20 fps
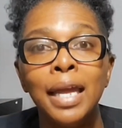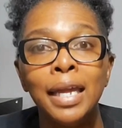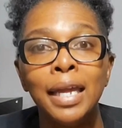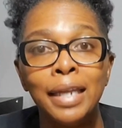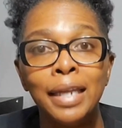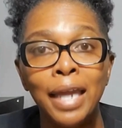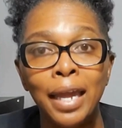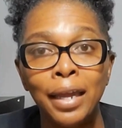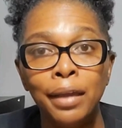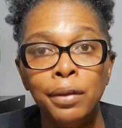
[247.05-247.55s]

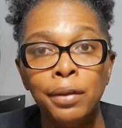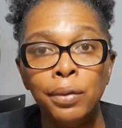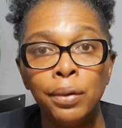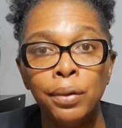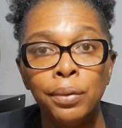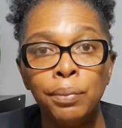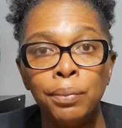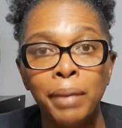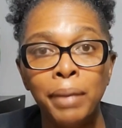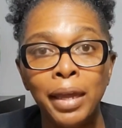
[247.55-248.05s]
and at
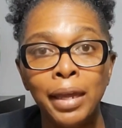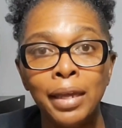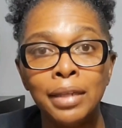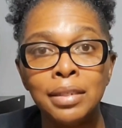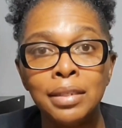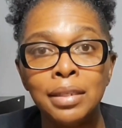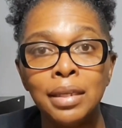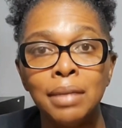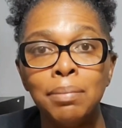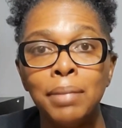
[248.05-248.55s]
your own
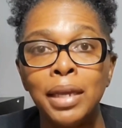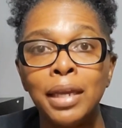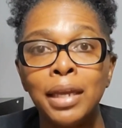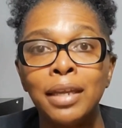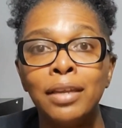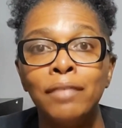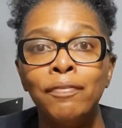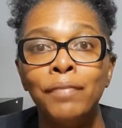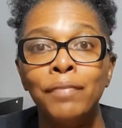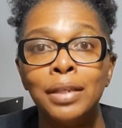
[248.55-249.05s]
pace can
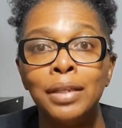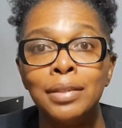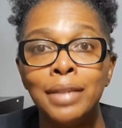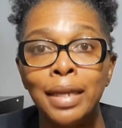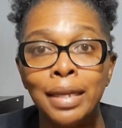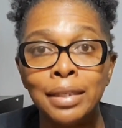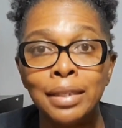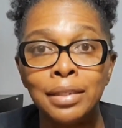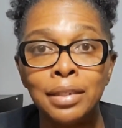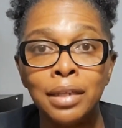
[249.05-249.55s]
make it a
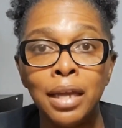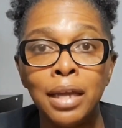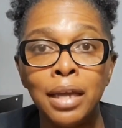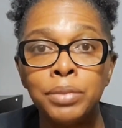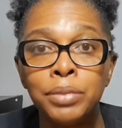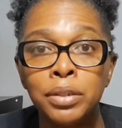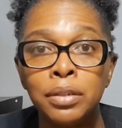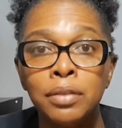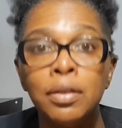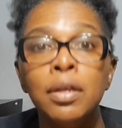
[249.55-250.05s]
fantastic
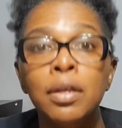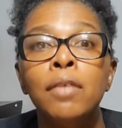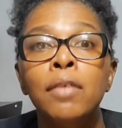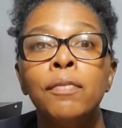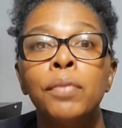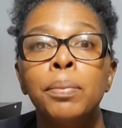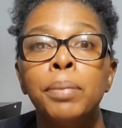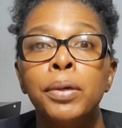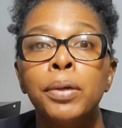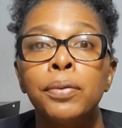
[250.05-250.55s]
option
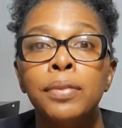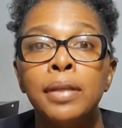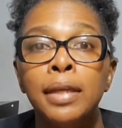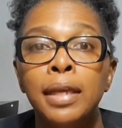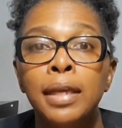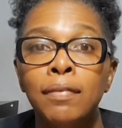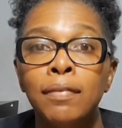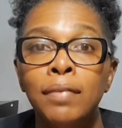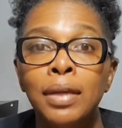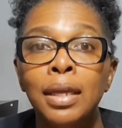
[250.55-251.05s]
for both
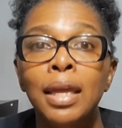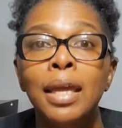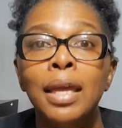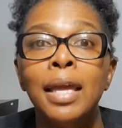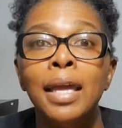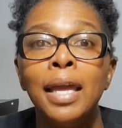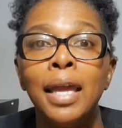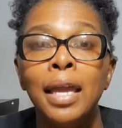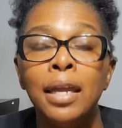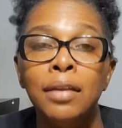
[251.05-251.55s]
giving
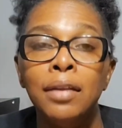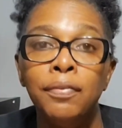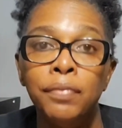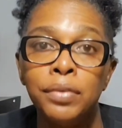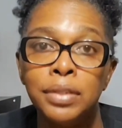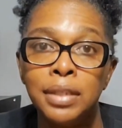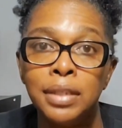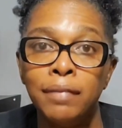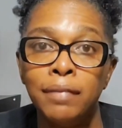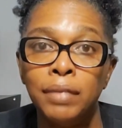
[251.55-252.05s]
and
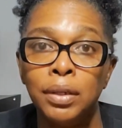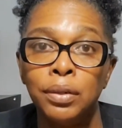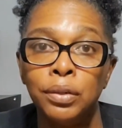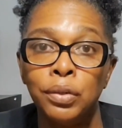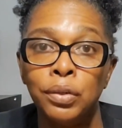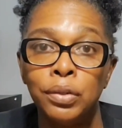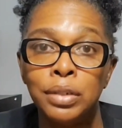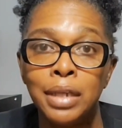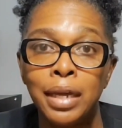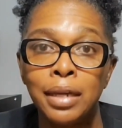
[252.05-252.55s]
for saving
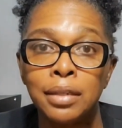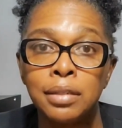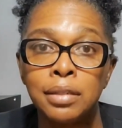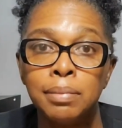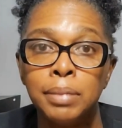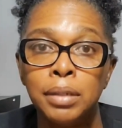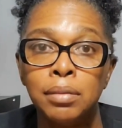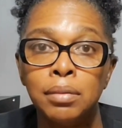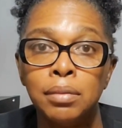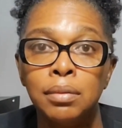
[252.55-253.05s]
on your
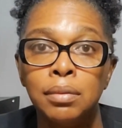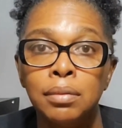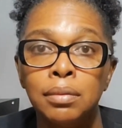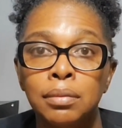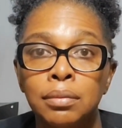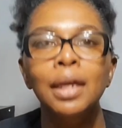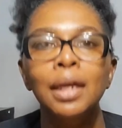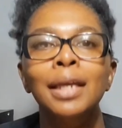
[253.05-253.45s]
tax bill.